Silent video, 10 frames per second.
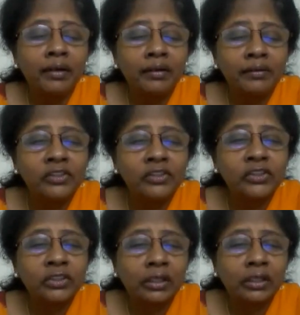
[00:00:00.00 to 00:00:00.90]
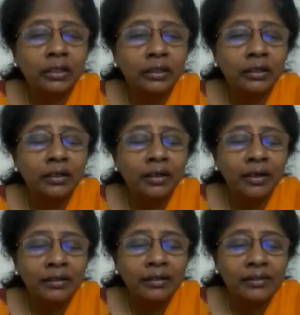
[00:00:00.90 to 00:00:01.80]
this is cl,
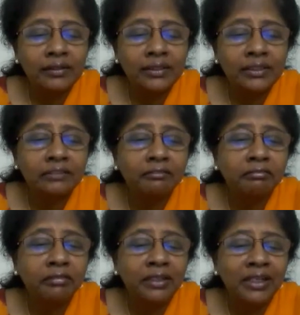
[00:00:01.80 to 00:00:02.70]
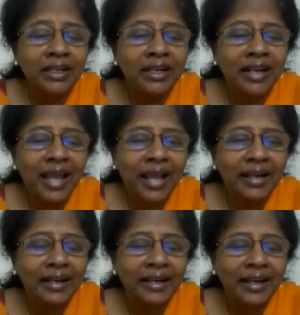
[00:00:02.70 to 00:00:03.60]
this is fl,
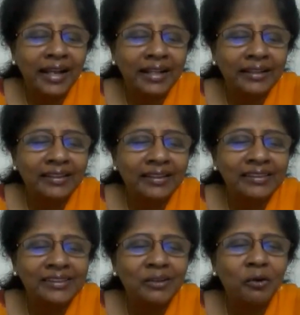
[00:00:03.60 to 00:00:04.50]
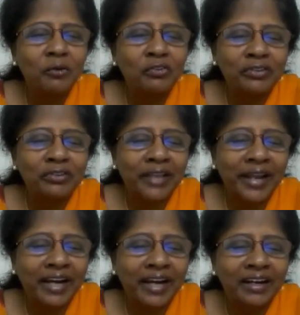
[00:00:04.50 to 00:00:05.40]
and this goes
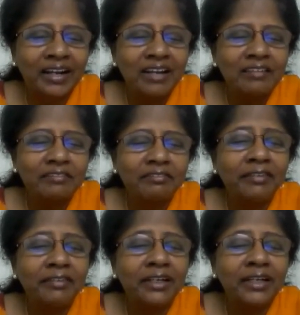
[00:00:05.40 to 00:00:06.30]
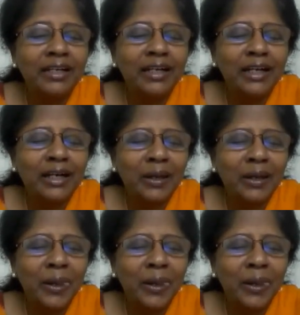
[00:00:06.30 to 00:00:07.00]
there, fl.